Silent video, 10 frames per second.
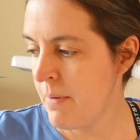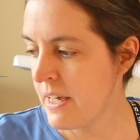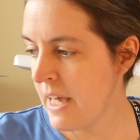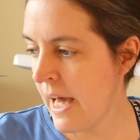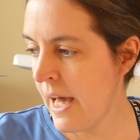
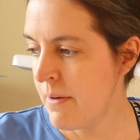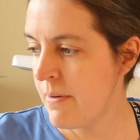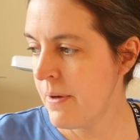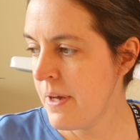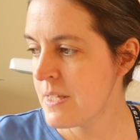yeah,
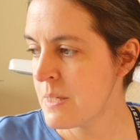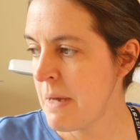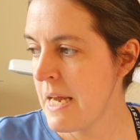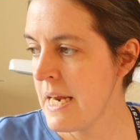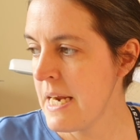it's
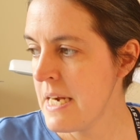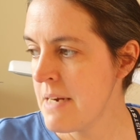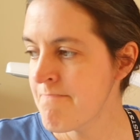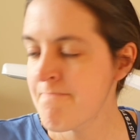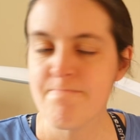been